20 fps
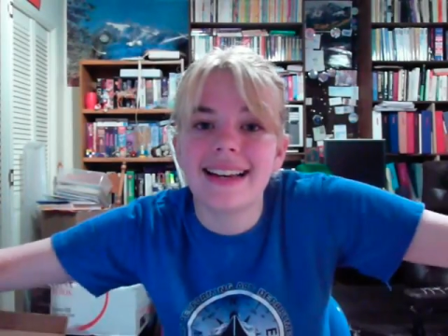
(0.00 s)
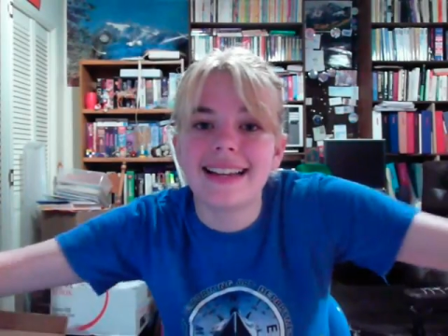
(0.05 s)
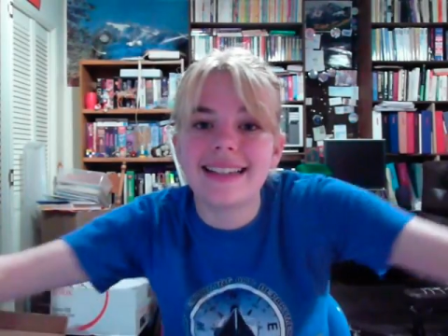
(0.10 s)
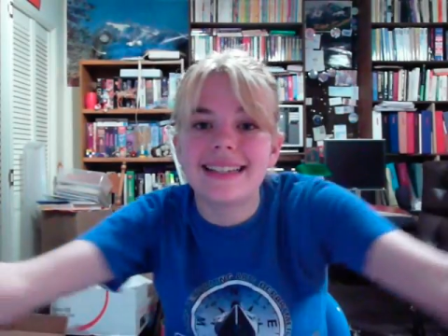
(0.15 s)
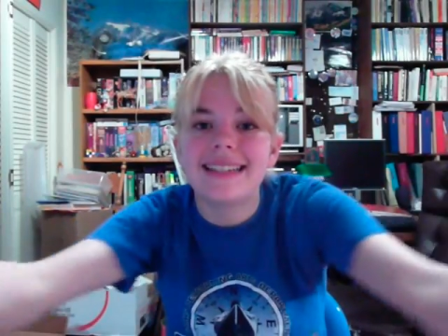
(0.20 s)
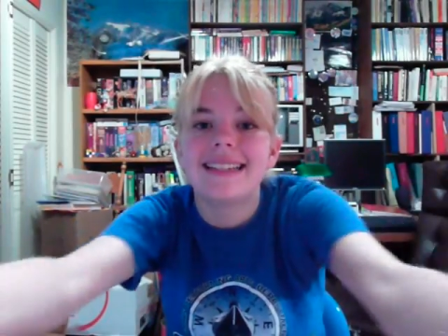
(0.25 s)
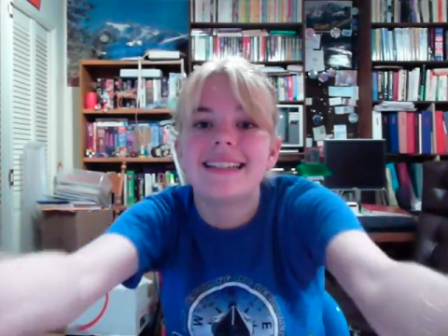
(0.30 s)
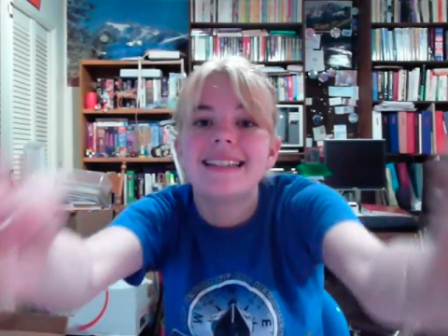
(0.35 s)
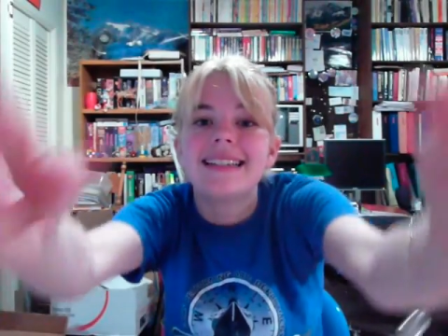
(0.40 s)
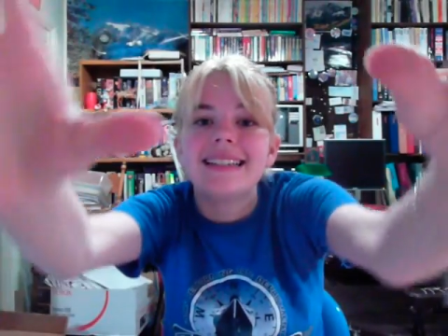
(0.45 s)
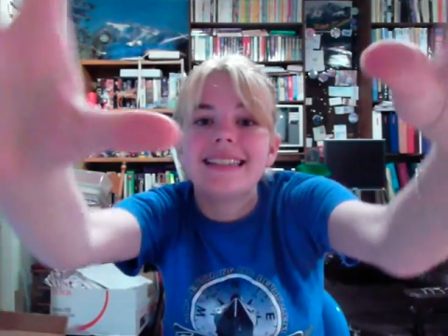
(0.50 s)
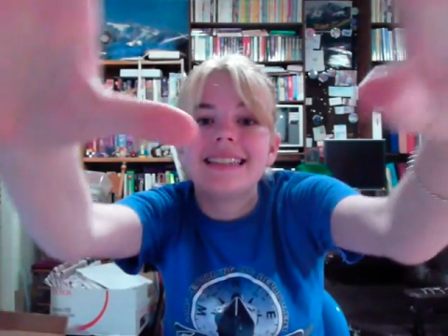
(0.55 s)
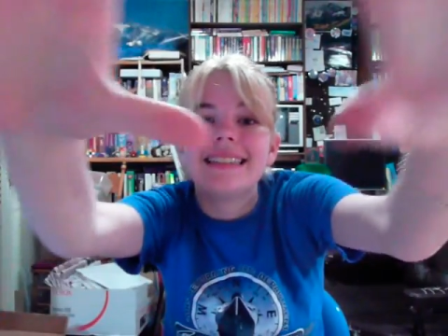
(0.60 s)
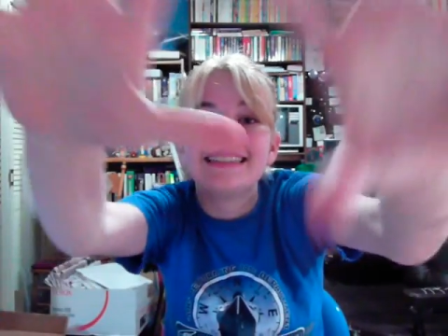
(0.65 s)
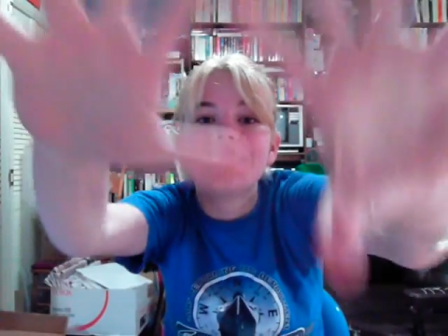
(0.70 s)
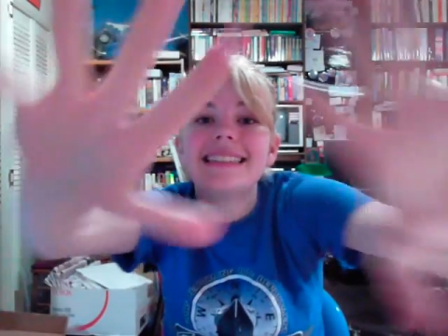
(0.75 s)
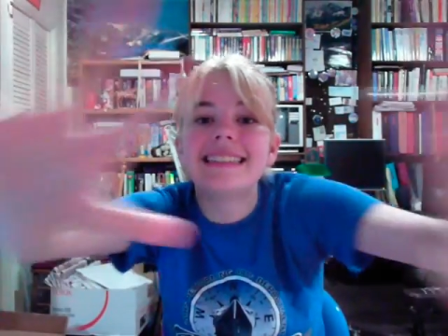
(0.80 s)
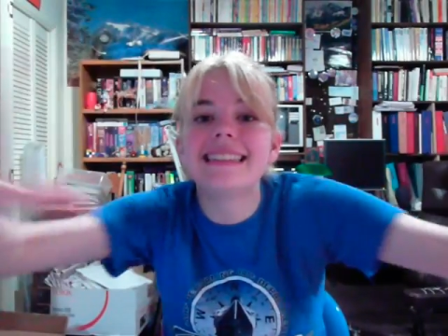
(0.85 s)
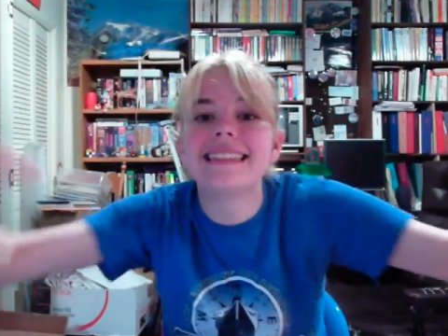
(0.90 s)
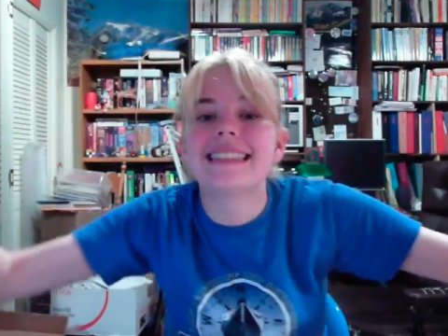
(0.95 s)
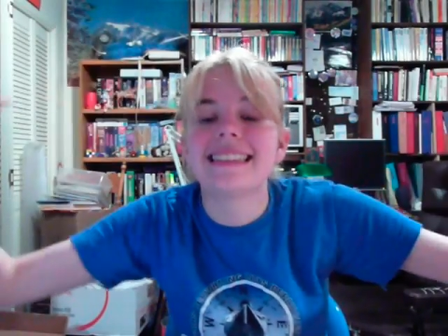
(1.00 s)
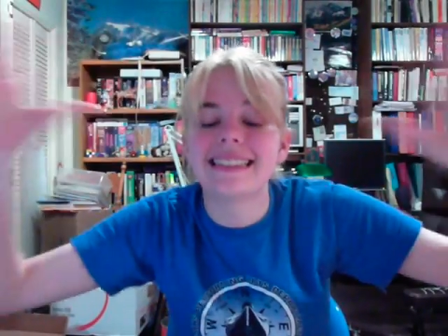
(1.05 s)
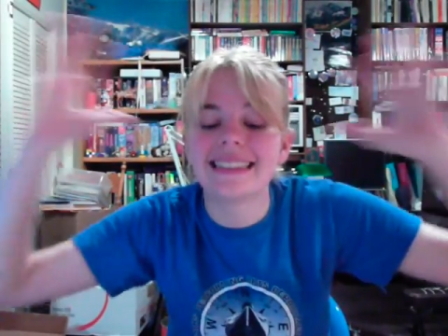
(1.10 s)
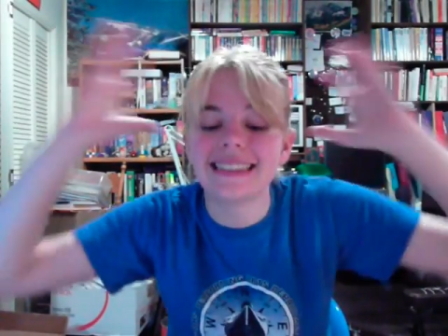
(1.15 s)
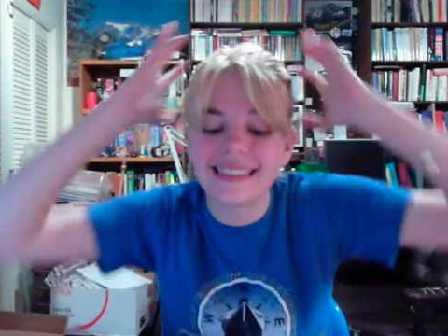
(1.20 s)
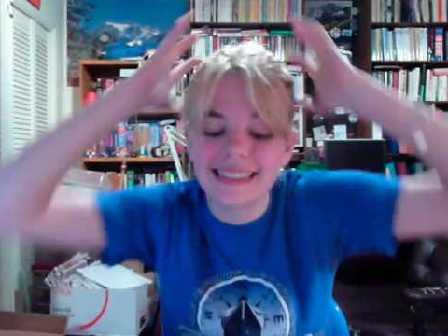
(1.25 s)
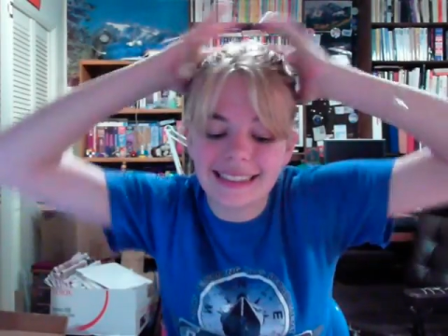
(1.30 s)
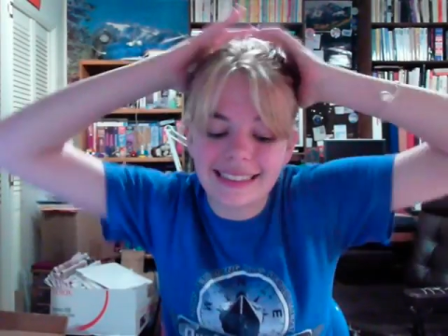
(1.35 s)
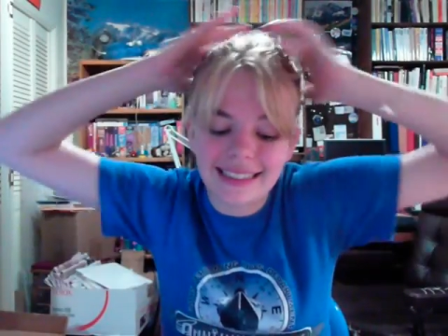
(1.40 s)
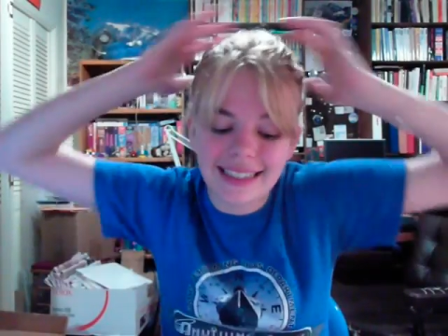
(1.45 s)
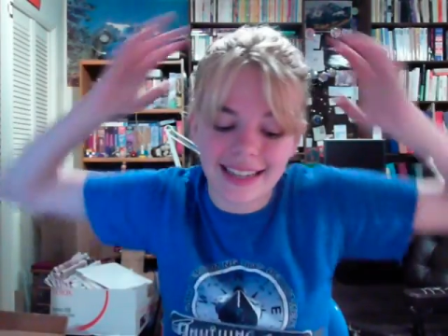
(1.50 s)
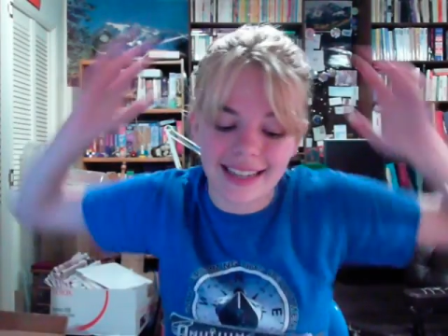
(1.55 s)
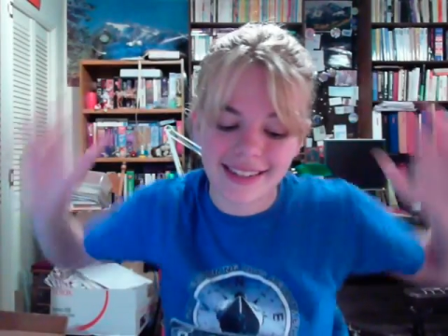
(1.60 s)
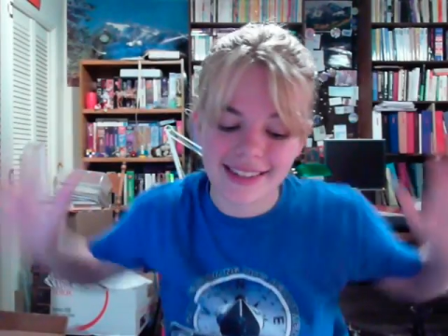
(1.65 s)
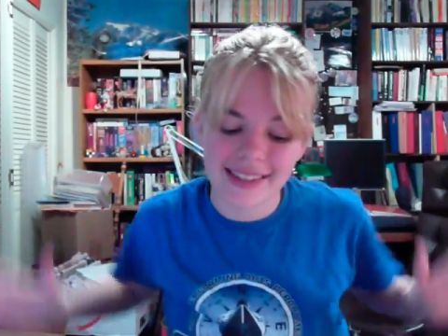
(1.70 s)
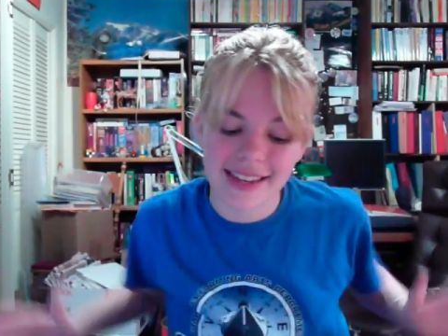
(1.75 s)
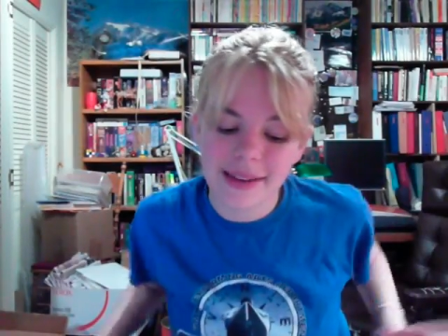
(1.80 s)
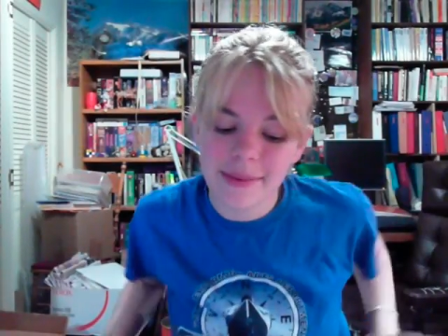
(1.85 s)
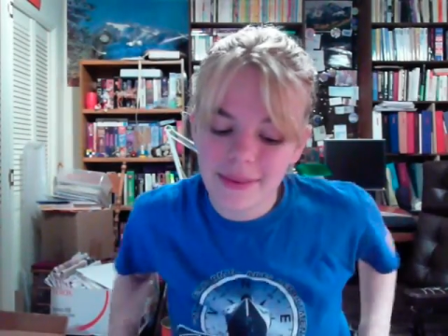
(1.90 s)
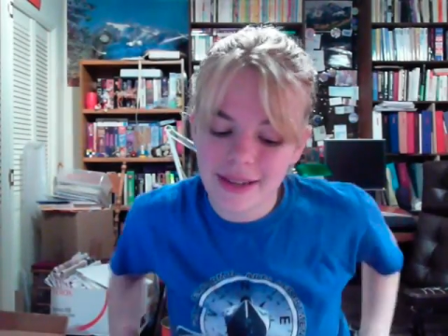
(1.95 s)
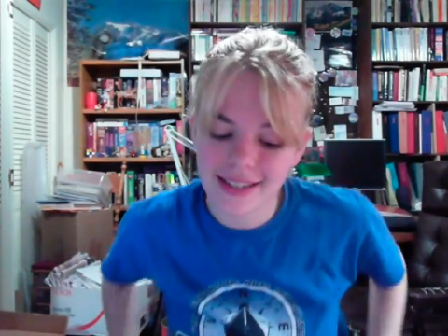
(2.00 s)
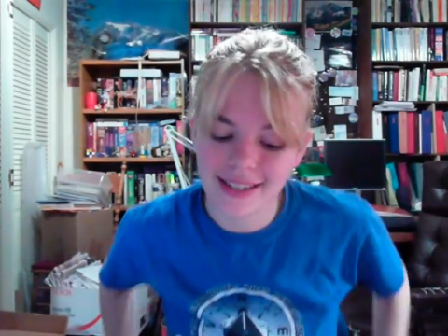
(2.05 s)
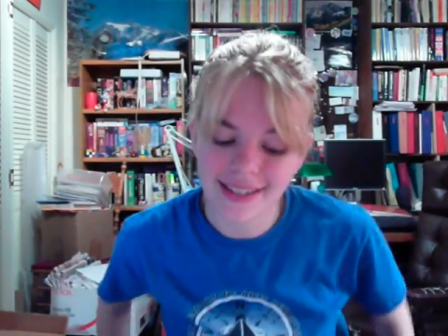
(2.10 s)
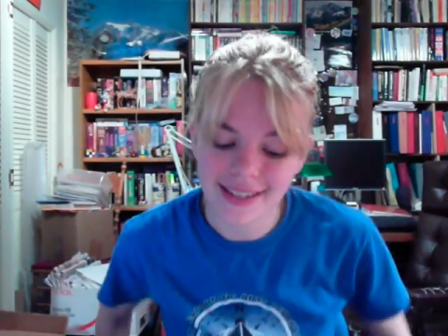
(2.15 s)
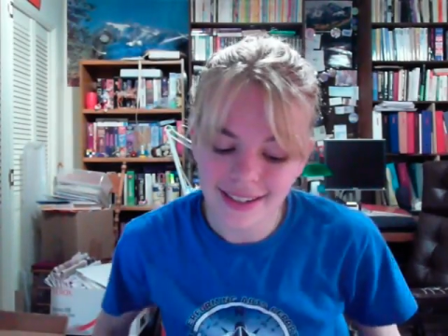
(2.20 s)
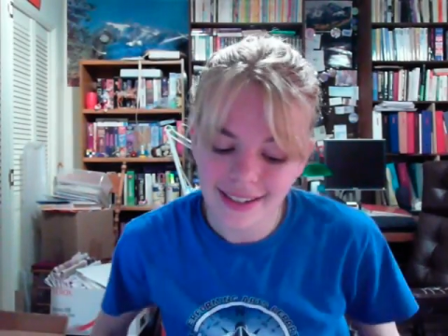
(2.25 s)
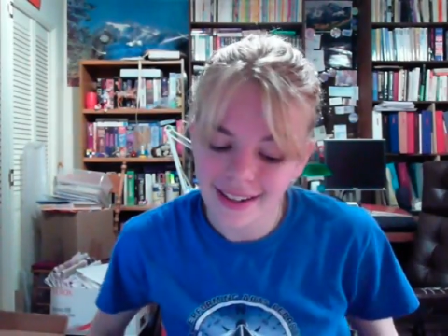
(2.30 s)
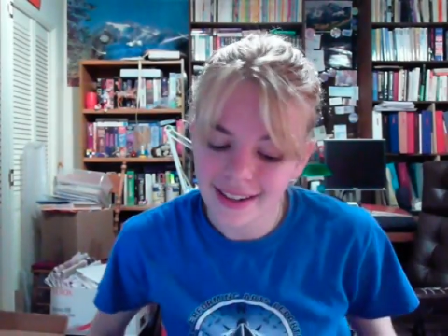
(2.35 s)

and uh, excitement.